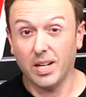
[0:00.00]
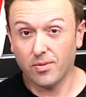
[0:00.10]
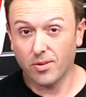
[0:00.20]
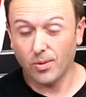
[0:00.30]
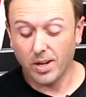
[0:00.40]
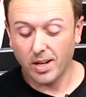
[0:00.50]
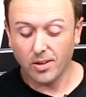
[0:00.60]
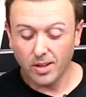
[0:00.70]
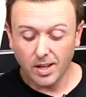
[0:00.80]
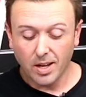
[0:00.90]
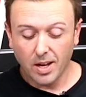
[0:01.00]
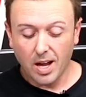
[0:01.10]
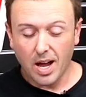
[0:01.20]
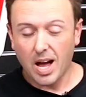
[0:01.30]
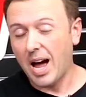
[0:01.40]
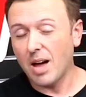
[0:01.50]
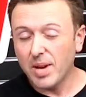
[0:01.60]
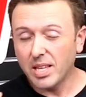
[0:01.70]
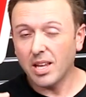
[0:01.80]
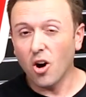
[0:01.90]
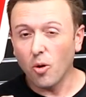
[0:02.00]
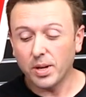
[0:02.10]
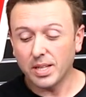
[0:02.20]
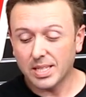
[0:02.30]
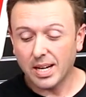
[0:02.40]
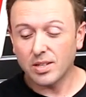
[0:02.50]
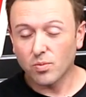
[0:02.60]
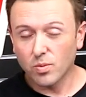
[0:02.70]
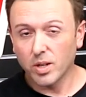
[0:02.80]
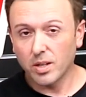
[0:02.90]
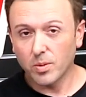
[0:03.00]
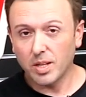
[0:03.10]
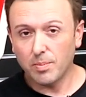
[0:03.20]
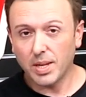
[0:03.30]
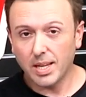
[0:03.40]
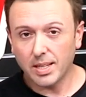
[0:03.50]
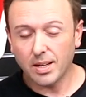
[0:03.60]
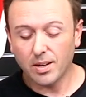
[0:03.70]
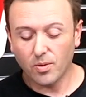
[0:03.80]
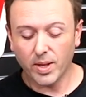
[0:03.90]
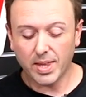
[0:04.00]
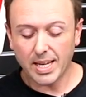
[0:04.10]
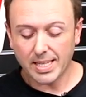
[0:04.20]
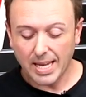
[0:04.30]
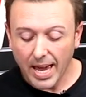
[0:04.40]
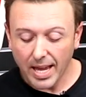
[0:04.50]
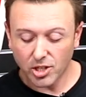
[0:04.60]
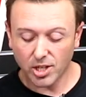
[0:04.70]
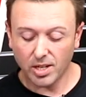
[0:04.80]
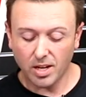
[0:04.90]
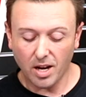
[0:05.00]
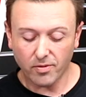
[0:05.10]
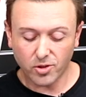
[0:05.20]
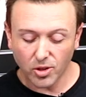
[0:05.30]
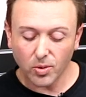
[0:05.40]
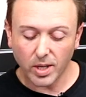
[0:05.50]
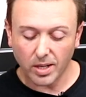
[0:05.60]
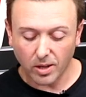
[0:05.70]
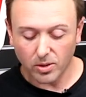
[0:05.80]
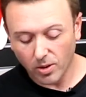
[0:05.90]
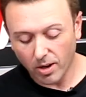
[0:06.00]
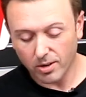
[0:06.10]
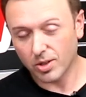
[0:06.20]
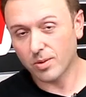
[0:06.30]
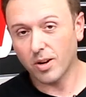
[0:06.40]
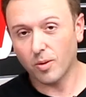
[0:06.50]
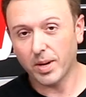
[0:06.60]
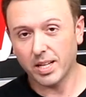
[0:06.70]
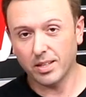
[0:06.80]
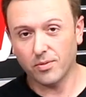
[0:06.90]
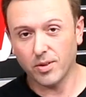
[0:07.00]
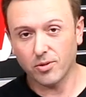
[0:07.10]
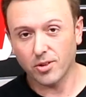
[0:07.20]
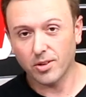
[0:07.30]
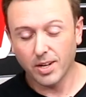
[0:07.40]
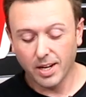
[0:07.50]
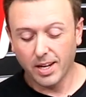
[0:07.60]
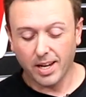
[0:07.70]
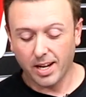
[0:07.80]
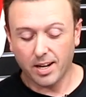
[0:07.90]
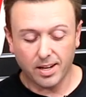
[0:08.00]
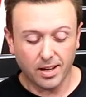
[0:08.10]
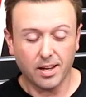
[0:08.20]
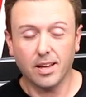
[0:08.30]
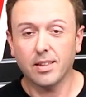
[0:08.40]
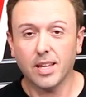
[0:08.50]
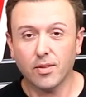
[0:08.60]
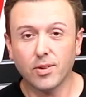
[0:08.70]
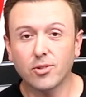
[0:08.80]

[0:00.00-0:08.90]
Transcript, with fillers: out for a while, I made the opening size really, really big with the intention of doing a larger throttle body in the future. And uh, that